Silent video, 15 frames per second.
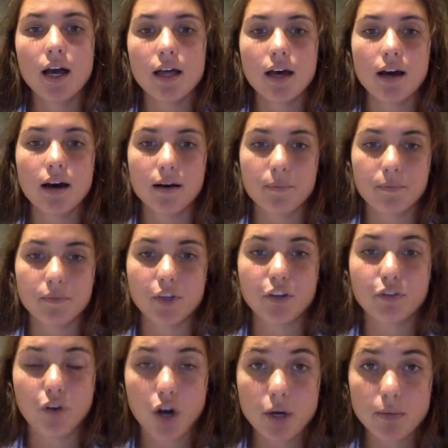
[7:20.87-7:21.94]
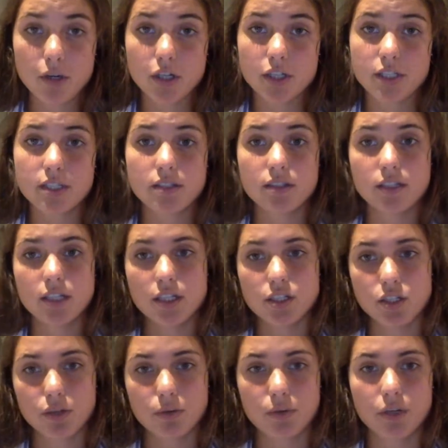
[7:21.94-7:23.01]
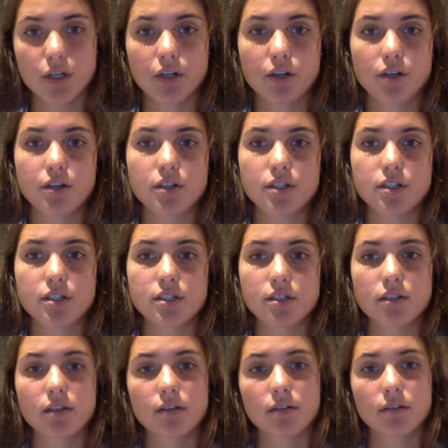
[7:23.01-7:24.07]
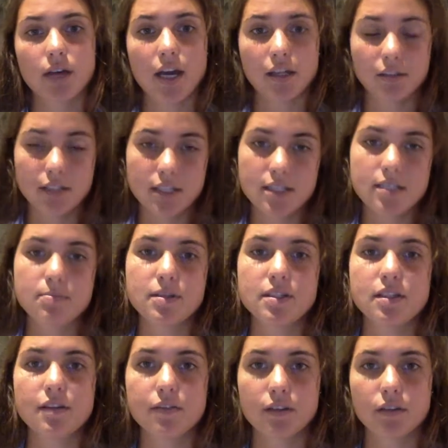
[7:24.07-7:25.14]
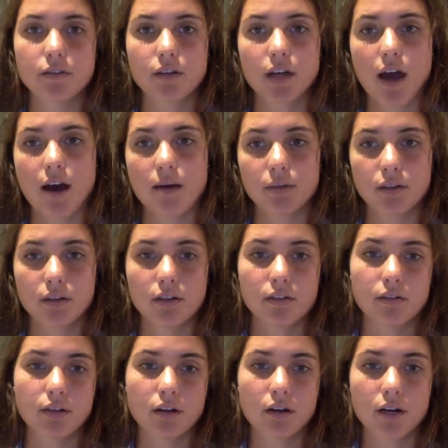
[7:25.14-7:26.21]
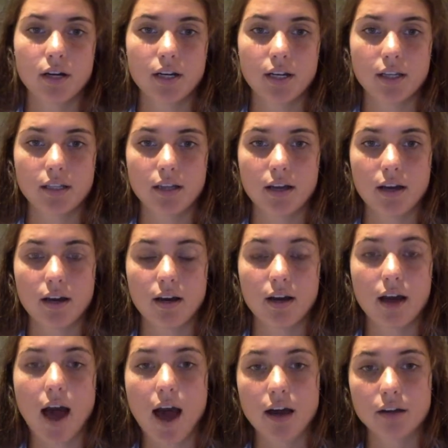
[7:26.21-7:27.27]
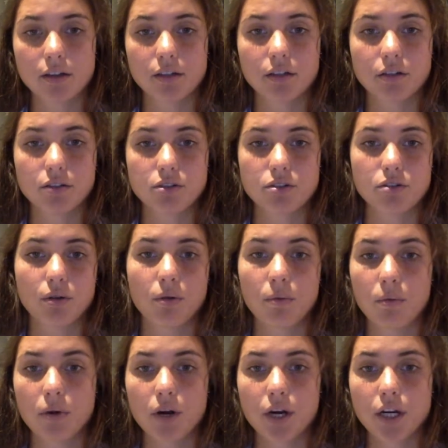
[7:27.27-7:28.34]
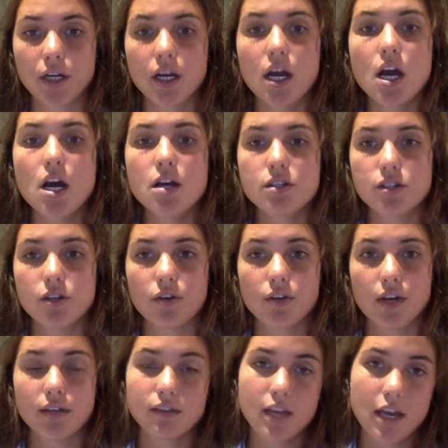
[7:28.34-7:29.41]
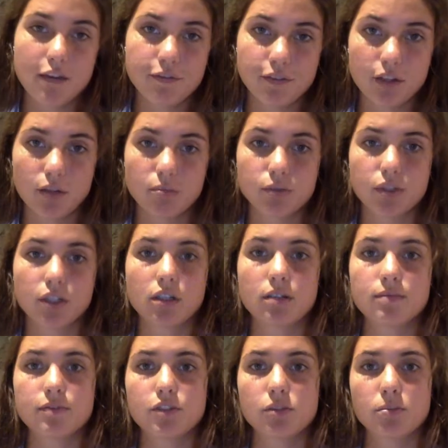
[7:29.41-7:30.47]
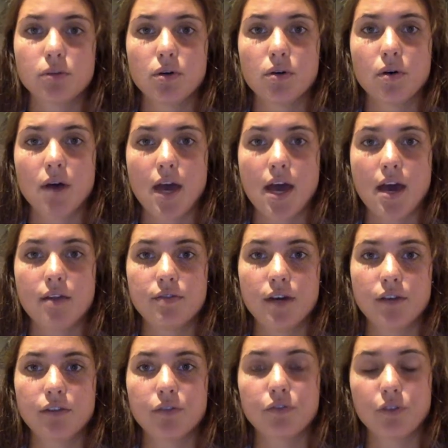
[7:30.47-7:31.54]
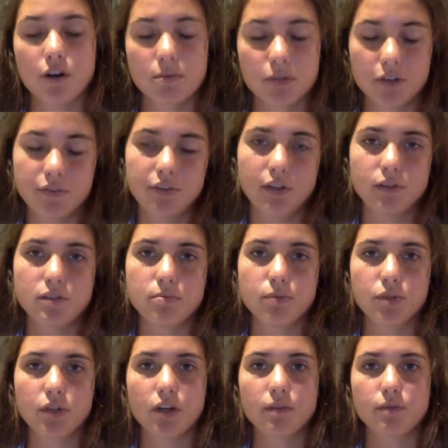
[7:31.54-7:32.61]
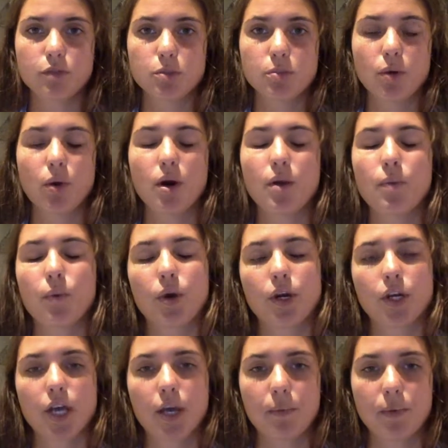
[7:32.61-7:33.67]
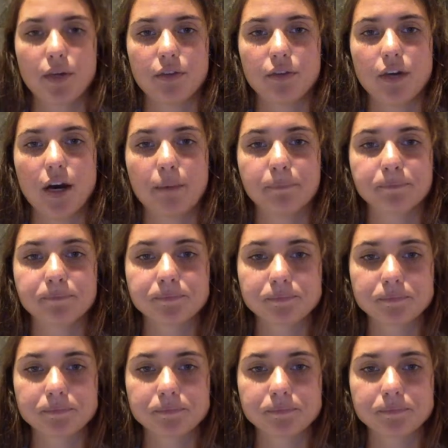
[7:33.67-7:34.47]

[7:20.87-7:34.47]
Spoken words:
the farmers to teach the workers at least specific vocabulary regarding the agricultural work, so that they feel more comfortable and that the farmer feels more comfortable in working with them.